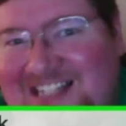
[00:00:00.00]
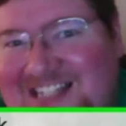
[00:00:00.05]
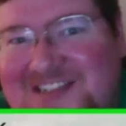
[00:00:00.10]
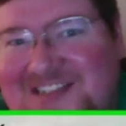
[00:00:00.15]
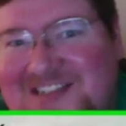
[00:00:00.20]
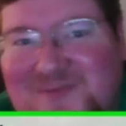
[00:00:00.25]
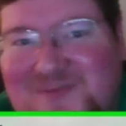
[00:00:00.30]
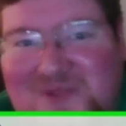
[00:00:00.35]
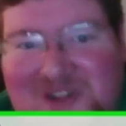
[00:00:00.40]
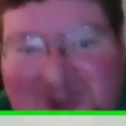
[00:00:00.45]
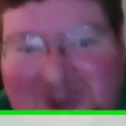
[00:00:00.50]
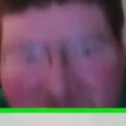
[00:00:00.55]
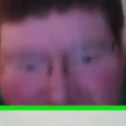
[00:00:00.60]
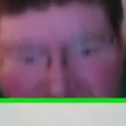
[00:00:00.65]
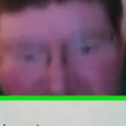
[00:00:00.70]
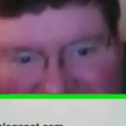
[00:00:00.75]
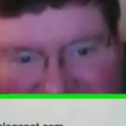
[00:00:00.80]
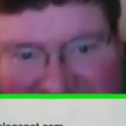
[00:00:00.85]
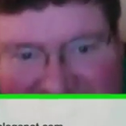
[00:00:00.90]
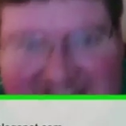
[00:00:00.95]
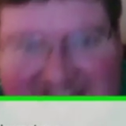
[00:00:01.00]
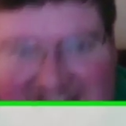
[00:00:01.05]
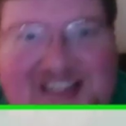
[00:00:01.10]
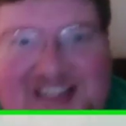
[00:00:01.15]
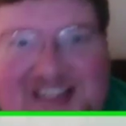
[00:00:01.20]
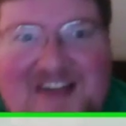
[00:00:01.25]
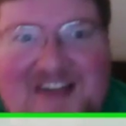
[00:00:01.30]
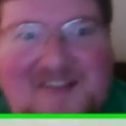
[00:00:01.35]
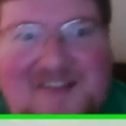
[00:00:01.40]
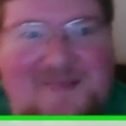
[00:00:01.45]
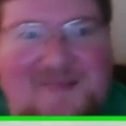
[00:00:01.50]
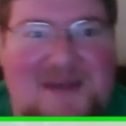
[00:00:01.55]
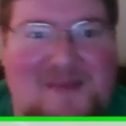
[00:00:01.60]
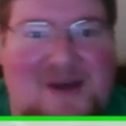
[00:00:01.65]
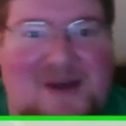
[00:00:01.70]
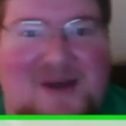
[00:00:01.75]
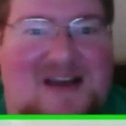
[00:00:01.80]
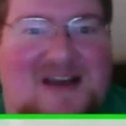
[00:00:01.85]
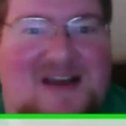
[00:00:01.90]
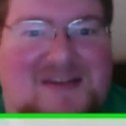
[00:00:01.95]
just what always sticks out in my
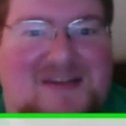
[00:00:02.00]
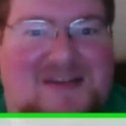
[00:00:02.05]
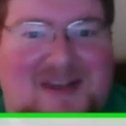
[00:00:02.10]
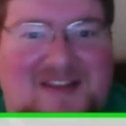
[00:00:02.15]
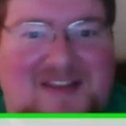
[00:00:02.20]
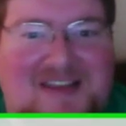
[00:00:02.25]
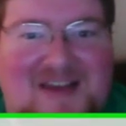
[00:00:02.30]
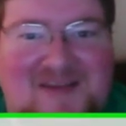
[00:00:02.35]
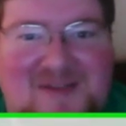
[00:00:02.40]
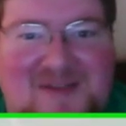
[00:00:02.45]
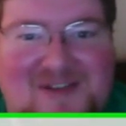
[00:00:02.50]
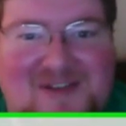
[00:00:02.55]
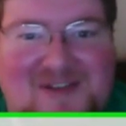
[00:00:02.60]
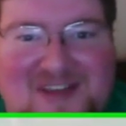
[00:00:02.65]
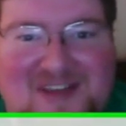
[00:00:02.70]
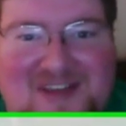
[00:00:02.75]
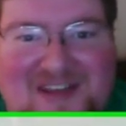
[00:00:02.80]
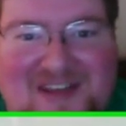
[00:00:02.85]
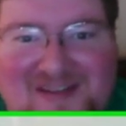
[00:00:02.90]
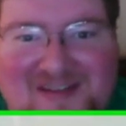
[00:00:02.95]
mind about that movie.